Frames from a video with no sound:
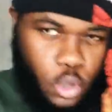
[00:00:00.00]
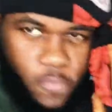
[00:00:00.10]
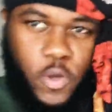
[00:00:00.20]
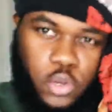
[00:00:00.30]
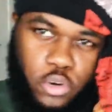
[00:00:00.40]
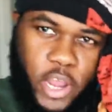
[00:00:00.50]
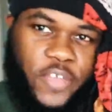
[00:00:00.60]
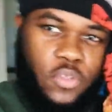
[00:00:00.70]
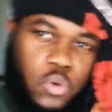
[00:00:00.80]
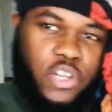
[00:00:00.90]
cover on the
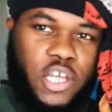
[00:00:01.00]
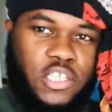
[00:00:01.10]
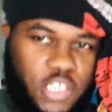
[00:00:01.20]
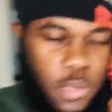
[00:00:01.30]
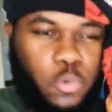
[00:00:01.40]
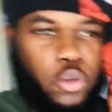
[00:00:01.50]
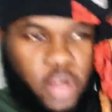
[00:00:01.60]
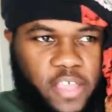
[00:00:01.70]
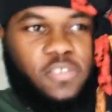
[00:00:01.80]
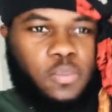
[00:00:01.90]
rice, no, not steam on the
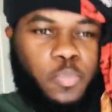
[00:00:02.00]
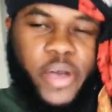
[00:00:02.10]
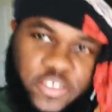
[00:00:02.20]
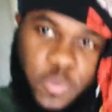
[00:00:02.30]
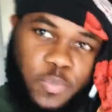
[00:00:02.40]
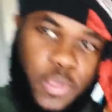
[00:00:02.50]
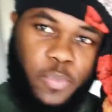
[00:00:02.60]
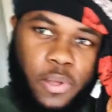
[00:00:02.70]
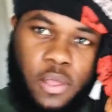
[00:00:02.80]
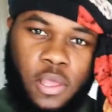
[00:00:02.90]
rice. Parchment
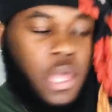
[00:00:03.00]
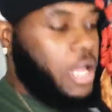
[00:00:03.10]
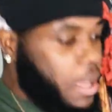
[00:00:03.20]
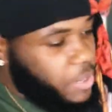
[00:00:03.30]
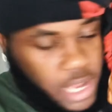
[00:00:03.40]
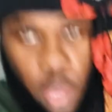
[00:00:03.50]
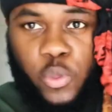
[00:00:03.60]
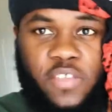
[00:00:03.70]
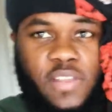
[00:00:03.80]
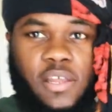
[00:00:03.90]
paper, because I now
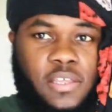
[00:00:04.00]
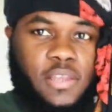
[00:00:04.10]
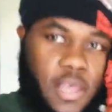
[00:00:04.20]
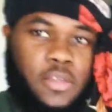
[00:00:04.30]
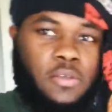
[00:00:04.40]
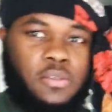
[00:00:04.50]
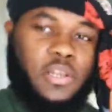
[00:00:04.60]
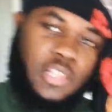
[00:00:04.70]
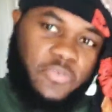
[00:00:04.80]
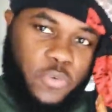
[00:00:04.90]
waste that neither, you know,
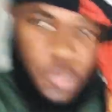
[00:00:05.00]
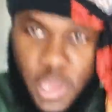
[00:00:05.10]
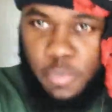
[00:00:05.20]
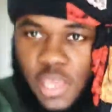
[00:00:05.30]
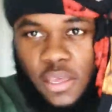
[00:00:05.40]
that when me be a